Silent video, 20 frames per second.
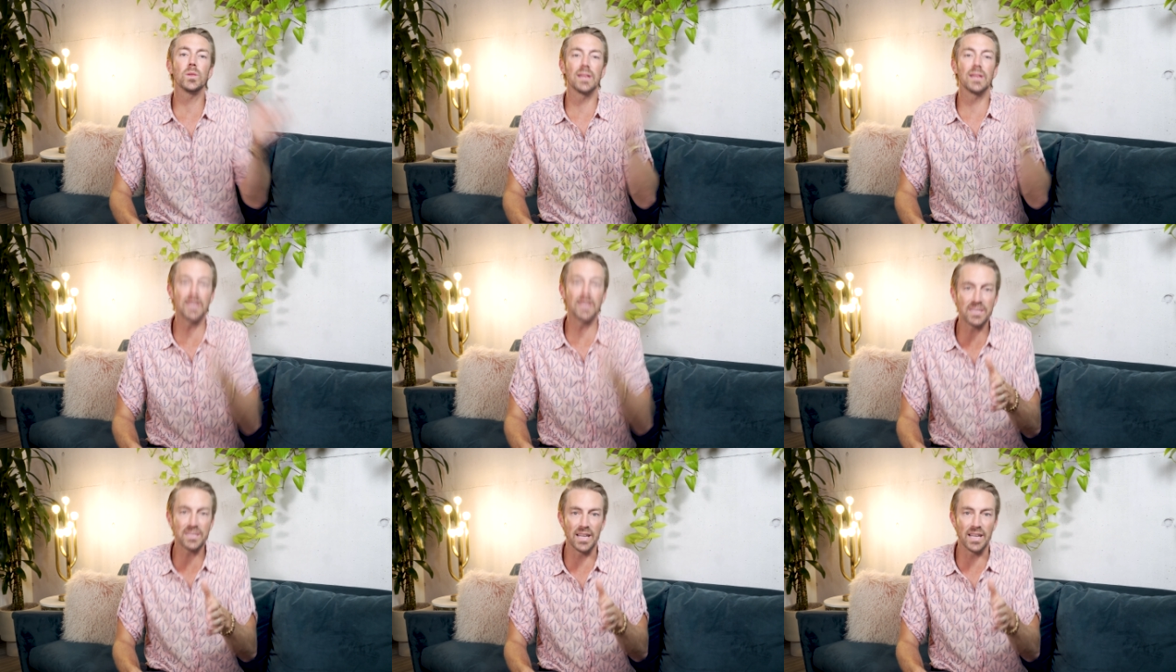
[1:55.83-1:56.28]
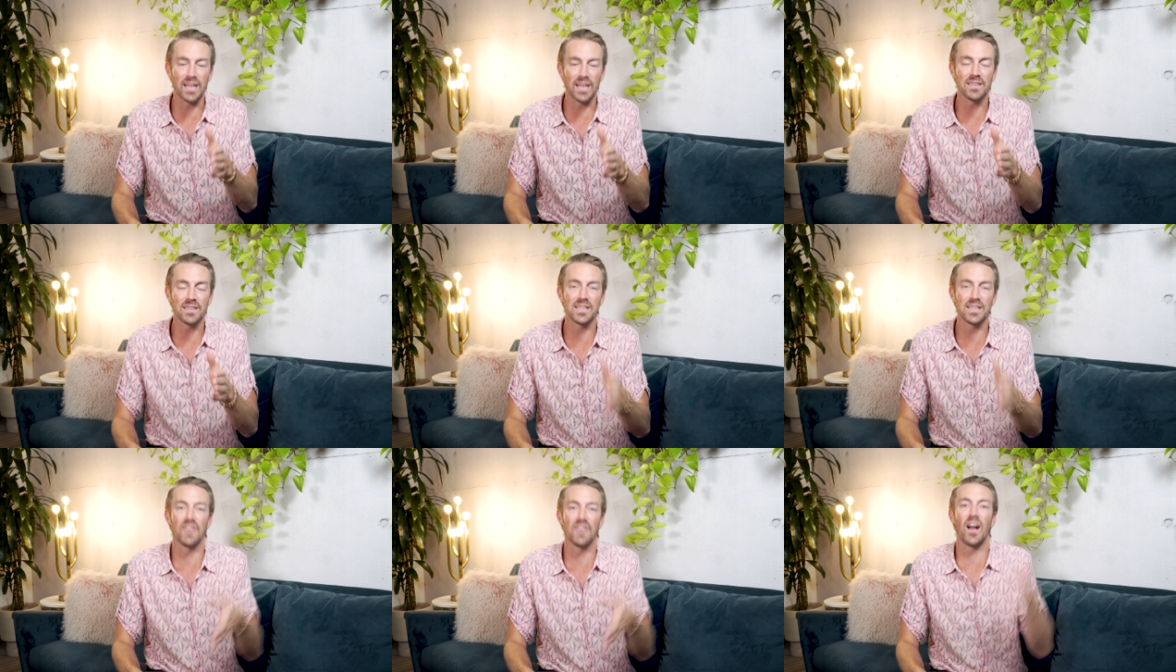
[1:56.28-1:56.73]

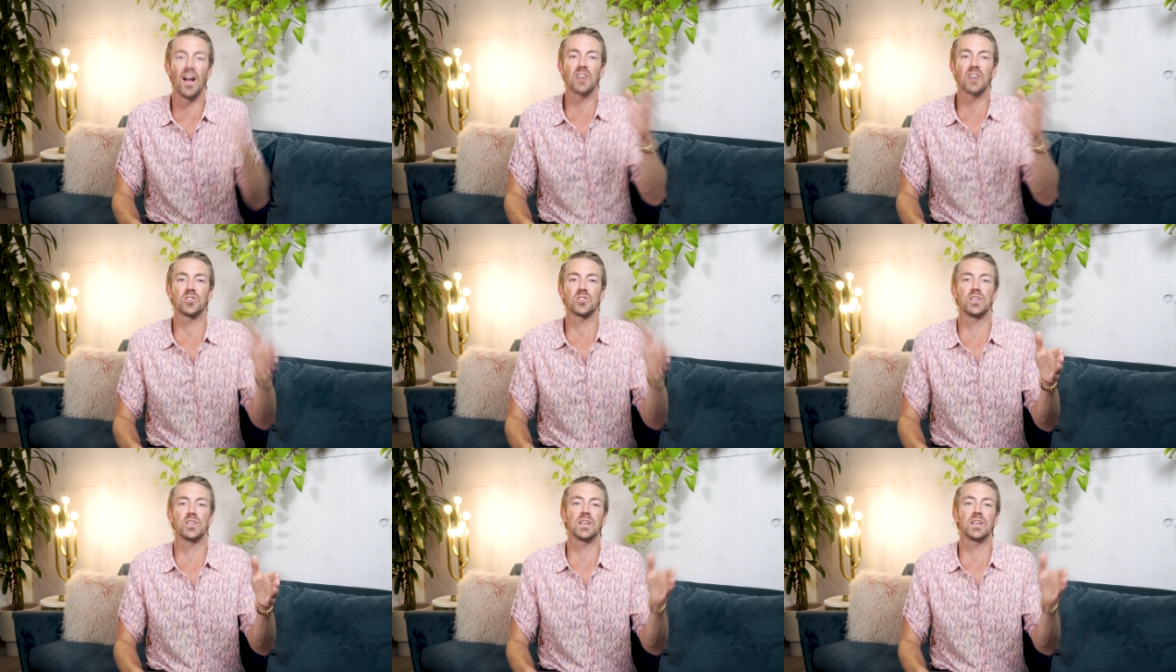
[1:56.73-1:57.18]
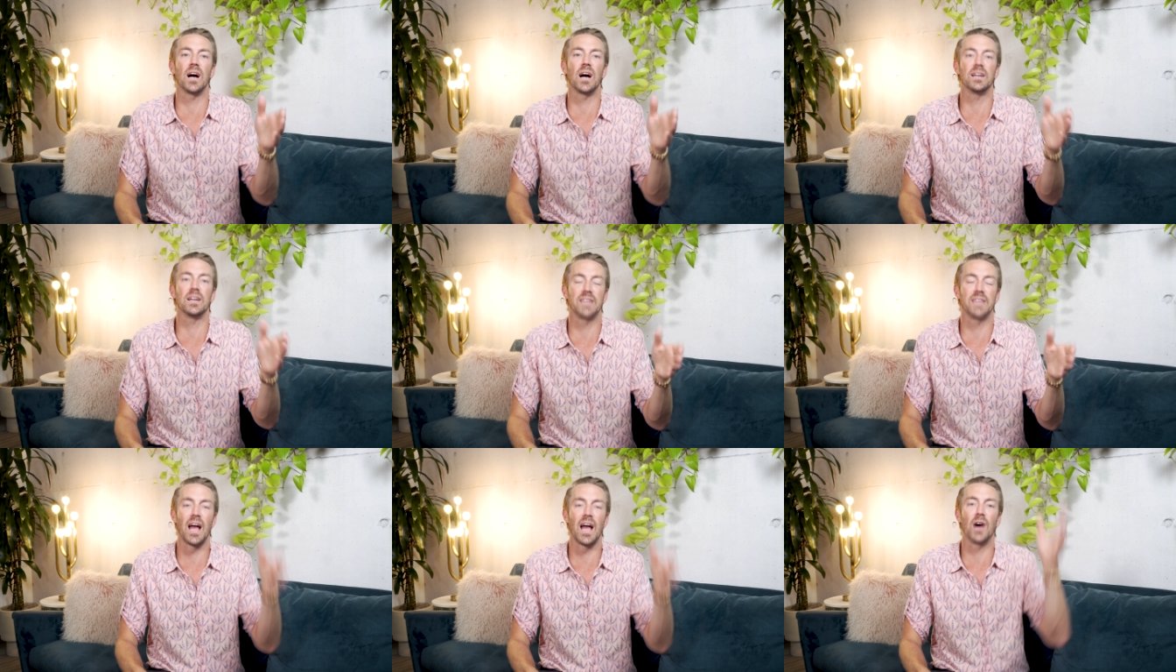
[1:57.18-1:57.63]
listings, they've actually
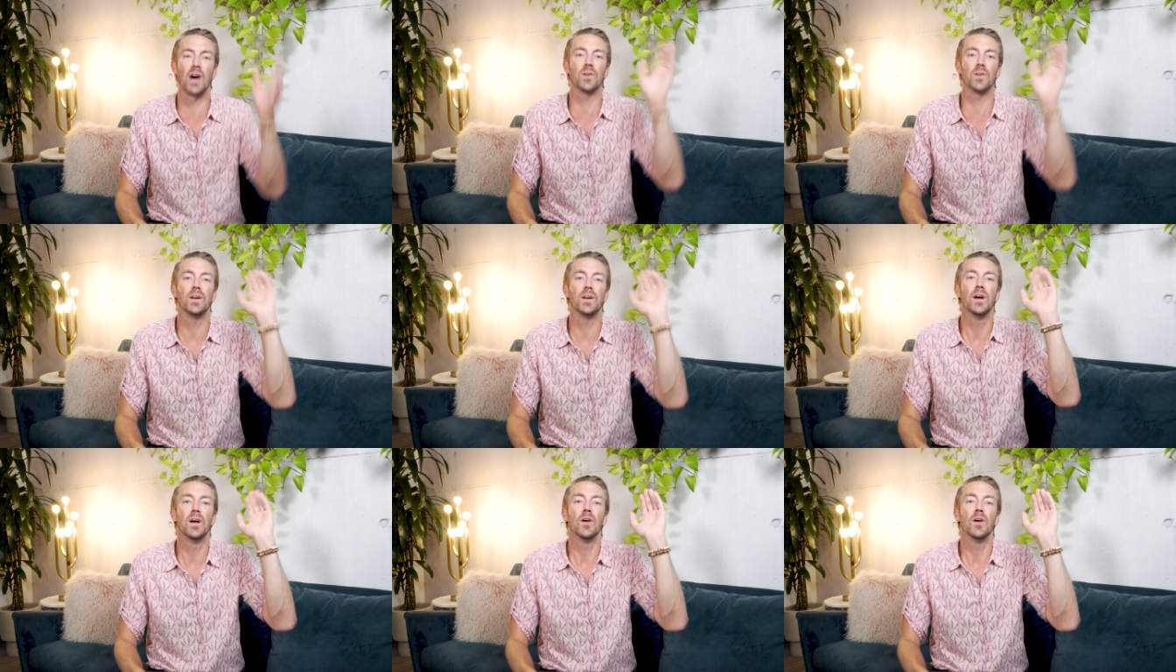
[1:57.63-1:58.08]
gone down